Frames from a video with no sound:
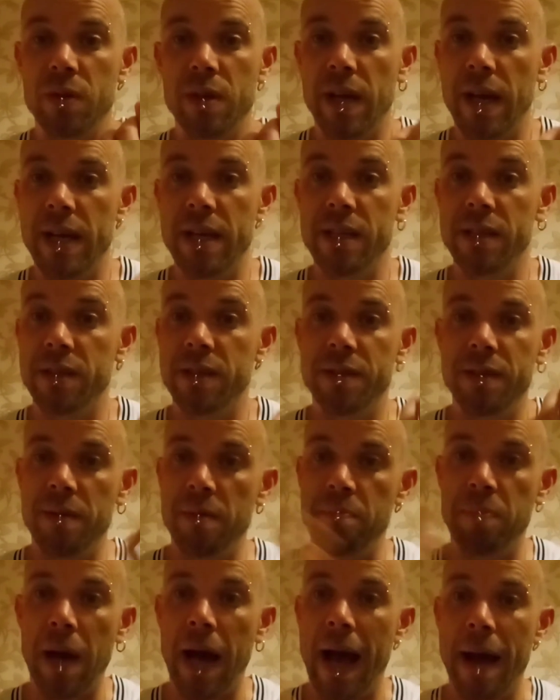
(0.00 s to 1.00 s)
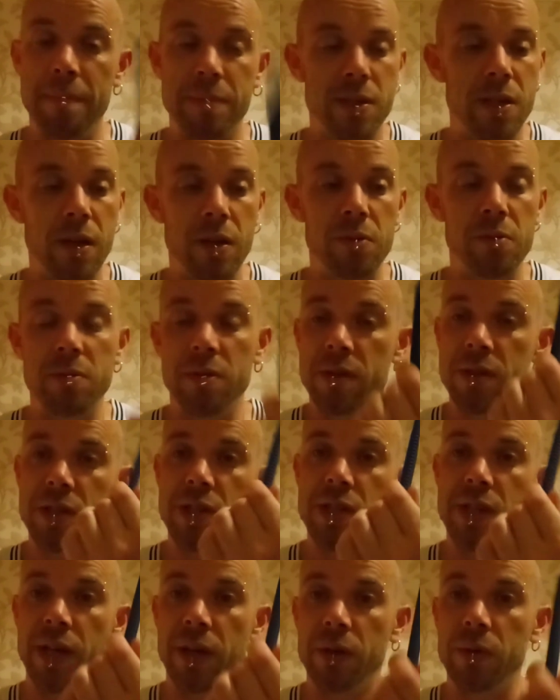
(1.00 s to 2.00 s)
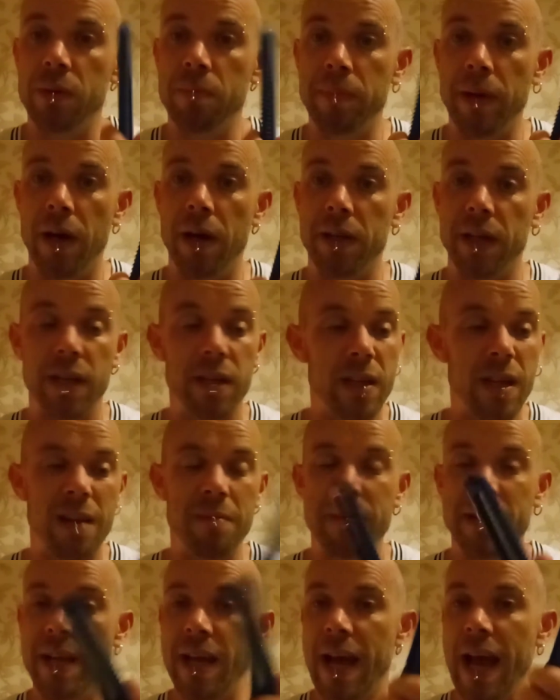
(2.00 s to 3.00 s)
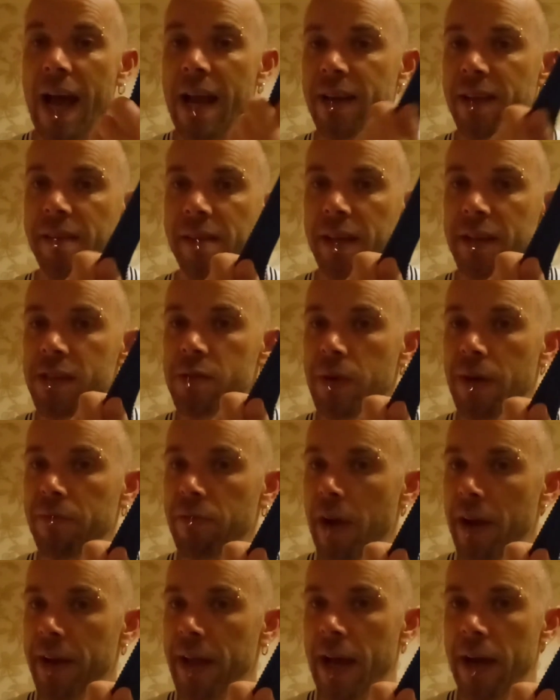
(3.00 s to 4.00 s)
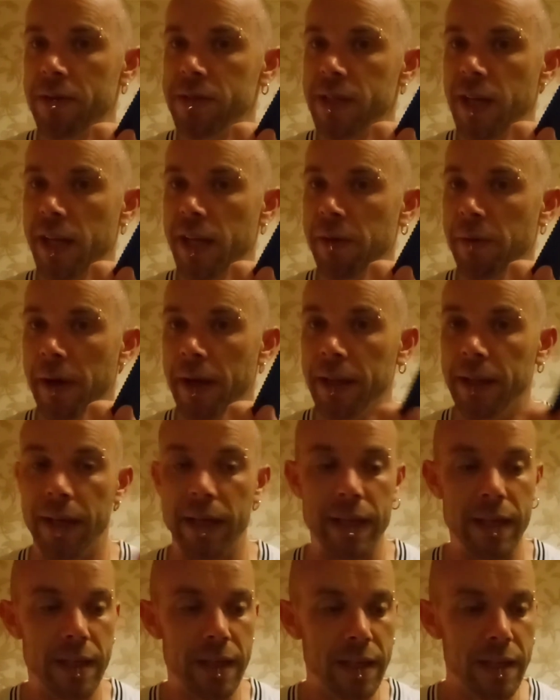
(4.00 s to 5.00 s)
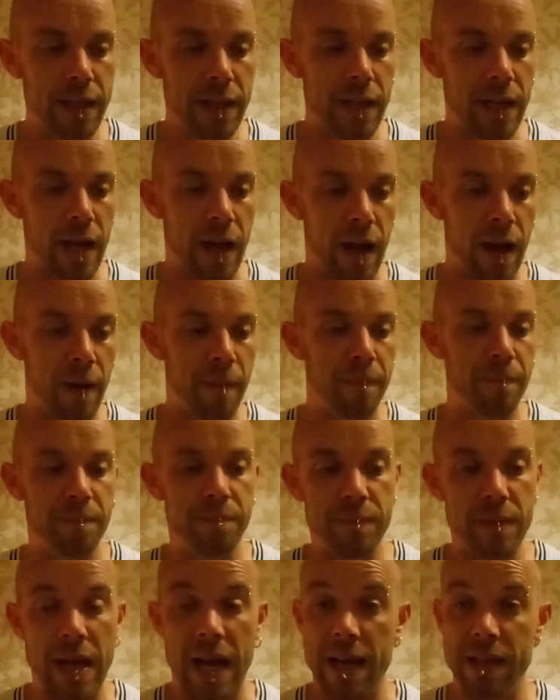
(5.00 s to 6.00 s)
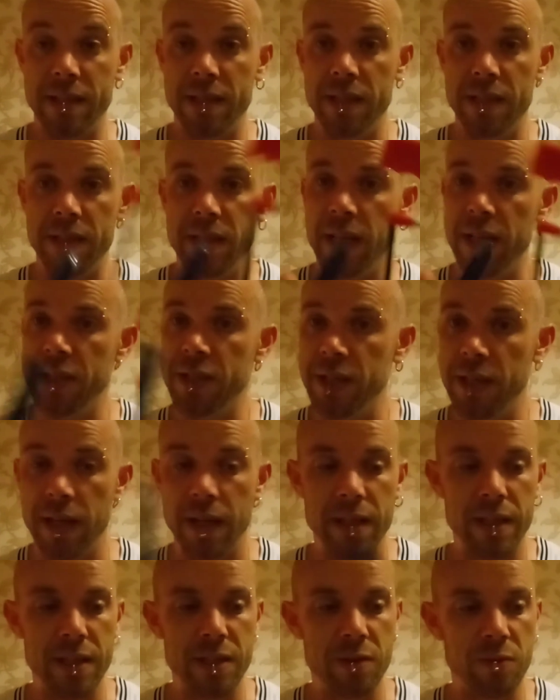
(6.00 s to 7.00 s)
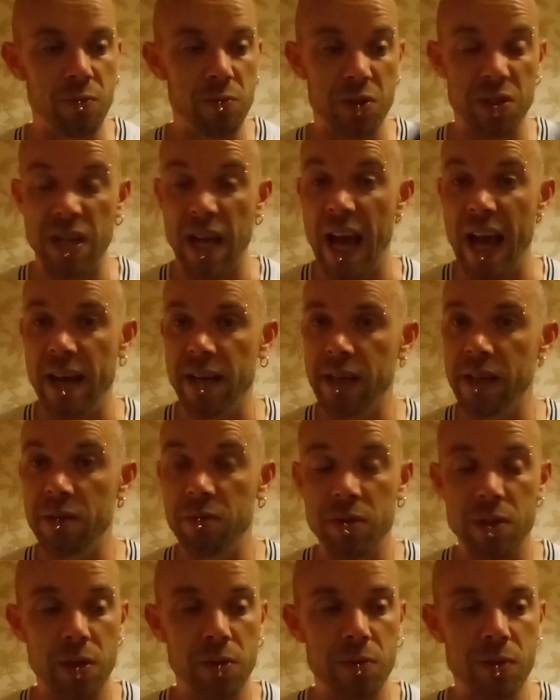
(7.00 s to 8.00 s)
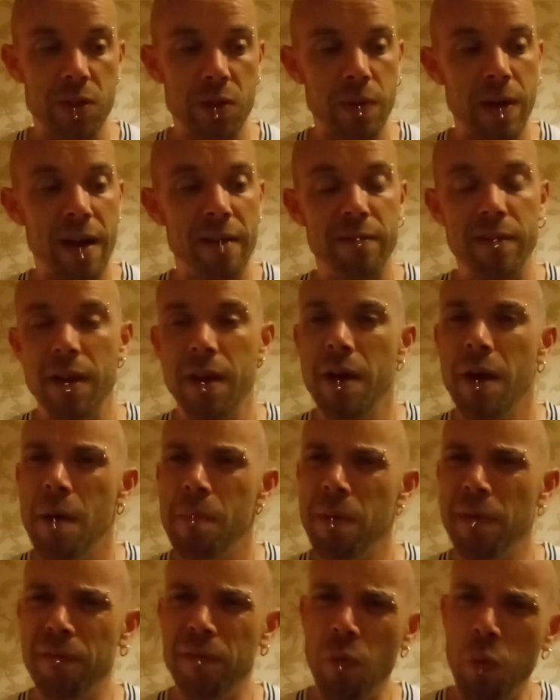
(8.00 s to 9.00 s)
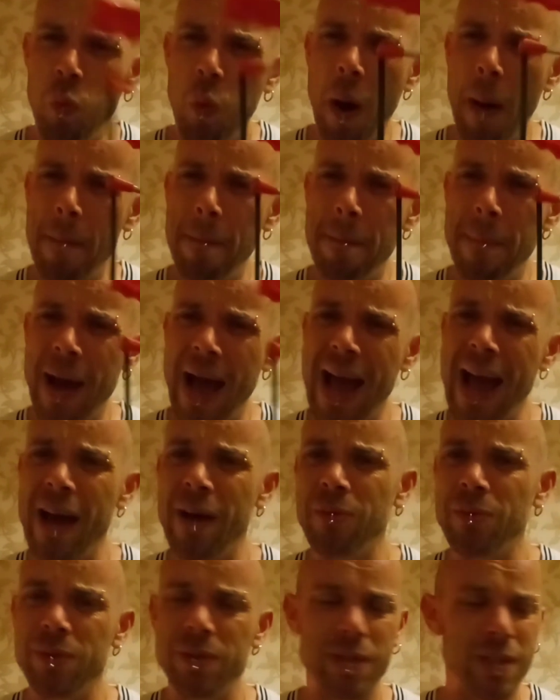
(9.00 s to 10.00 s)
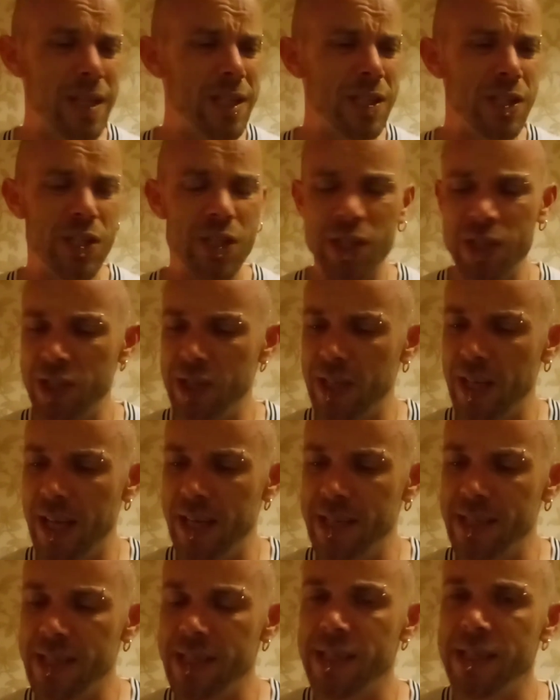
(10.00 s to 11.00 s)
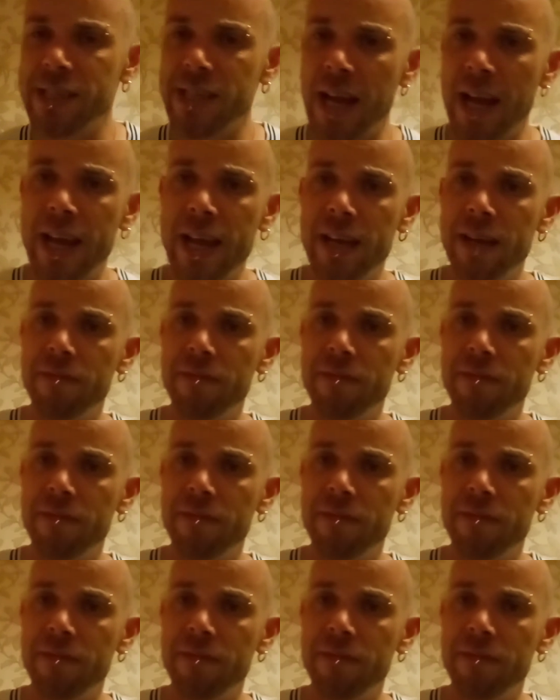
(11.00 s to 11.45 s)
It's absolute steal, bargain. I mean, they're handy things to have around the house anyway, aren't they? As is this. These are all just handy little tools to have. But for £1, it's just insane